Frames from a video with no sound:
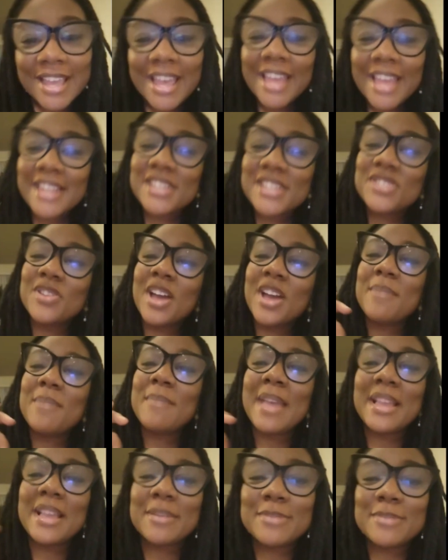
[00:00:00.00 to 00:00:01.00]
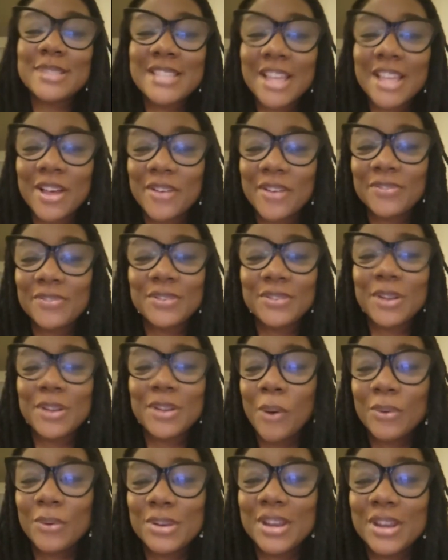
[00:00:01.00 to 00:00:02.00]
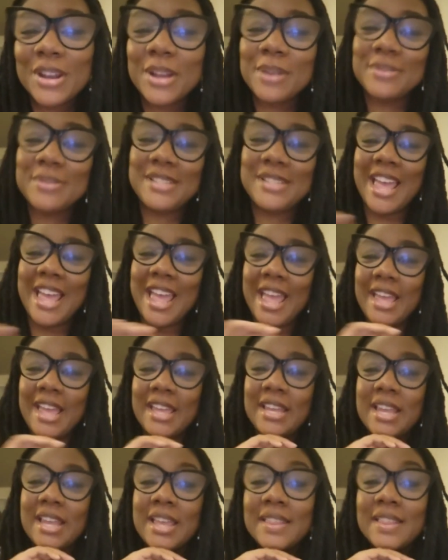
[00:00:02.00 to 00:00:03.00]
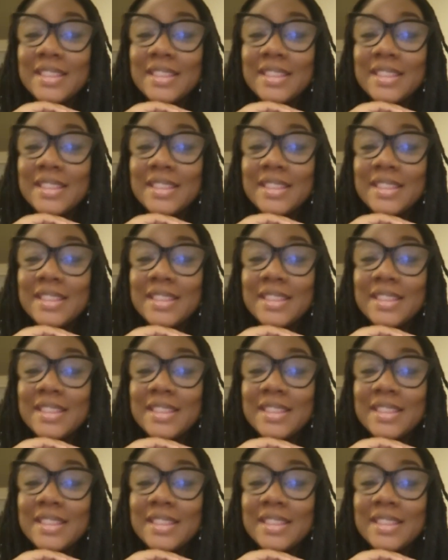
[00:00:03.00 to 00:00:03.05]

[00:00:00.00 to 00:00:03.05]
and he's trying to make himself known. You know what I'm saying?